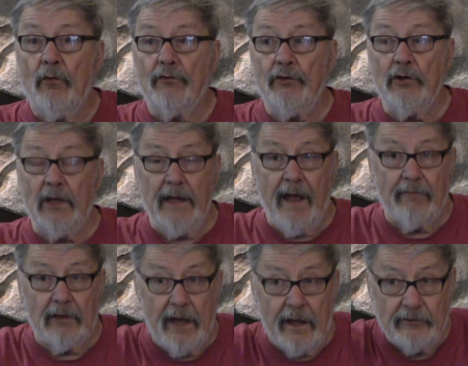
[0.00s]
you can have
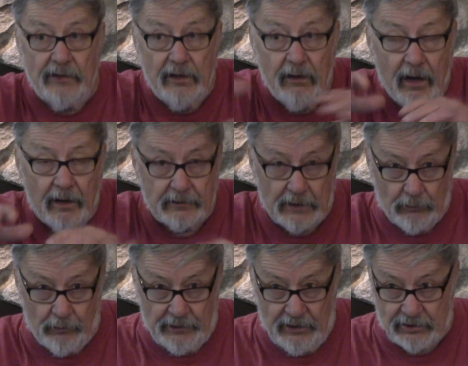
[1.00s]
a lot of deer out there
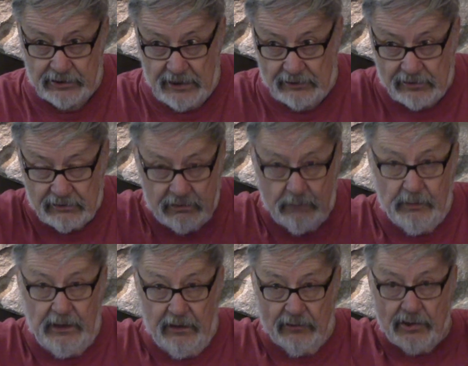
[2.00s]
when this gets to
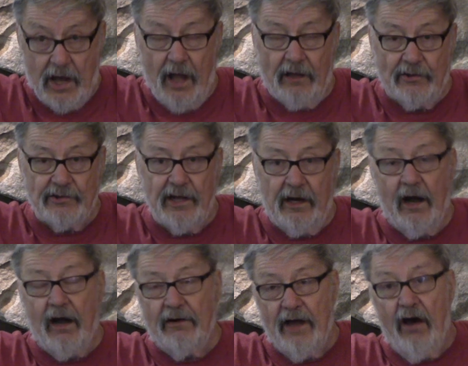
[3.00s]
be as tall as they
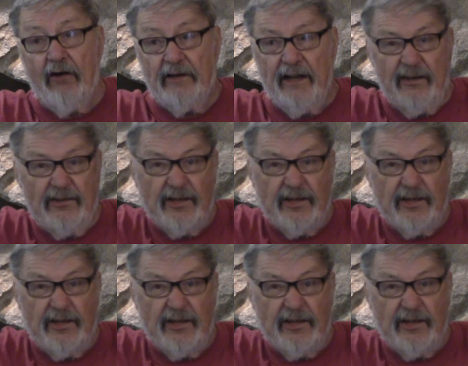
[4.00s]
are nowadays,